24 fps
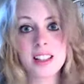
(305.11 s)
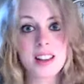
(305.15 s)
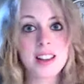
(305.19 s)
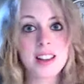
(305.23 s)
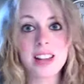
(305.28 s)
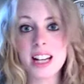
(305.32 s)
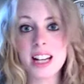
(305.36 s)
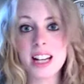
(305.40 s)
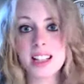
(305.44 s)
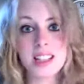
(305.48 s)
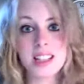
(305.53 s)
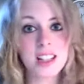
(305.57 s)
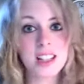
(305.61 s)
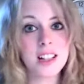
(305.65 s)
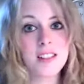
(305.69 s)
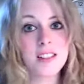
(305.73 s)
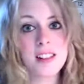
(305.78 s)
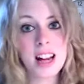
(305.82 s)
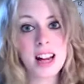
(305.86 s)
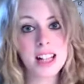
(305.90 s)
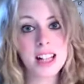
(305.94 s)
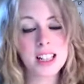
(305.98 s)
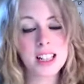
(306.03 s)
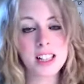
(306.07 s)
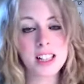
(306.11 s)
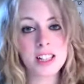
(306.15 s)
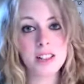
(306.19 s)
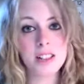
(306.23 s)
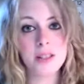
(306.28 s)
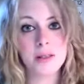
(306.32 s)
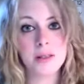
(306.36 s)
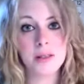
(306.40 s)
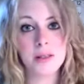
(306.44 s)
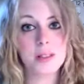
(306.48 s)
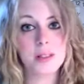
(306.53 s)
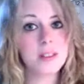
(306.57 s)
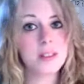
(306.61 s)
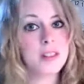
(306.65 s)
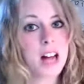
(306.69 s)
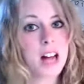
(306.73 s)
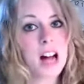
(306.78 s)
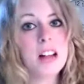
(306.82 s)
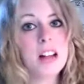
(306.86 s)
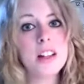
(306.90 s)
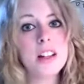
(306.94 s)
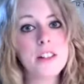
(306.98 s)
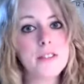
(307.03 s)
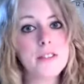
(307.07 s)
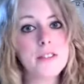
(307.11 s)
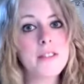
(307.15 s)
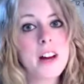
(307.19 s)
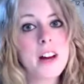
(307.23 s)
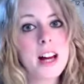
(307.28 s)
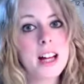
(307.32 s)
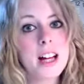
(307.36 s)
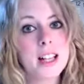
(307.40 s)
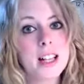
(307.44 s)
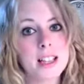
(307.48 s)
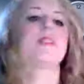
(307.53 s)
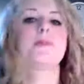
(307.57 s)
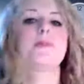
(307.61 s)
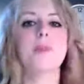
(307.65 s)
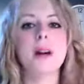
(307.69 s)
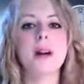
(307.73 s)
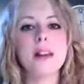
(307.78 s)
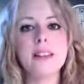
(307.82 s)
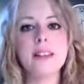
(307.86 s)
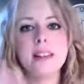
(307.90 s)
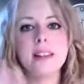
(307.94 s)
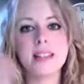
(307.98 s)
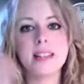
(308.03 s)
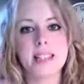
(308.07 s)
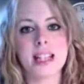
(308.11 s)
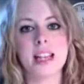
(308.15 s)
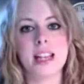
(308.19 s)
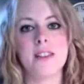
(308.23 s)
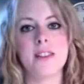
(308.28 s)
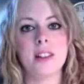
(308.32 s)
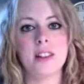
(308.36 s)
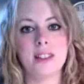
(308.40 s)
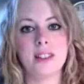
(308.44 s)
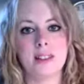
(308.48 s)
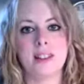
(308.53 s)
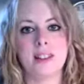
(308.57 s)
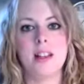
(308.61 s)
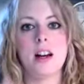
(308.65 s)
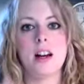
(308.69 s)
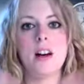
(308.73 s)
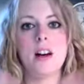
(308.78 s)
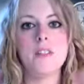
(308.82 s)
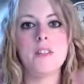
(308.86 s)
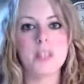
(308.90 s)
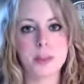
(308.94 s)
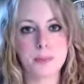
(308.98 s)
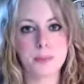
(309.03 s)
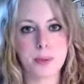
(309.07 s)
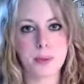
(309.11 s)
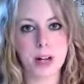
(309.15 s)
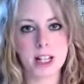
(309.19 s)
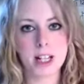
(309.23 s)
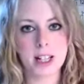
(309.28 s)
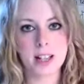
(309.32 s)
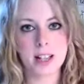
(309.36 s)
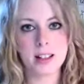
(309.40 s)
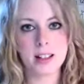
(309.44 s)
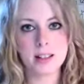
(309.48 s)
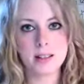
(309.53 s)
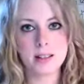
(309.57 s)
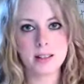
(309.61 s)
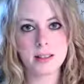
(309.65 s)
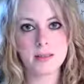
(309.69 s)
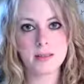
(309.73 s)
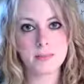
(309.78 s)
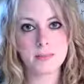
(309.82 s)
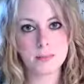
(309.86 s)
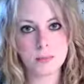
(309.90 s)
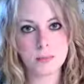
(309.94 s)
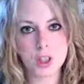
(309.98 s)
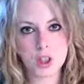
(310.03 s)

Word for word: That's all you gotta do. Tell your friends. Spread the savings love. Spread it.